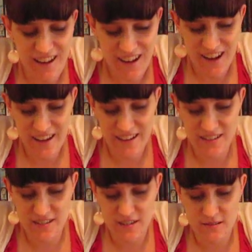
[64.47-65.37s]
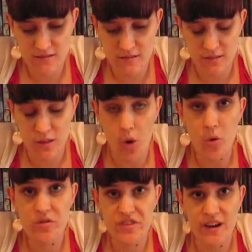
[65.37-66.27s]
I
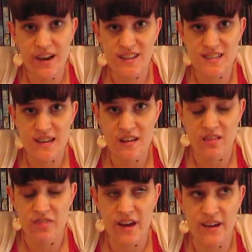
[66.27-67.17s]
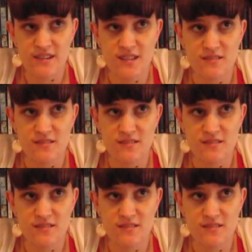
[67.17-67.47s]
loathe the idea that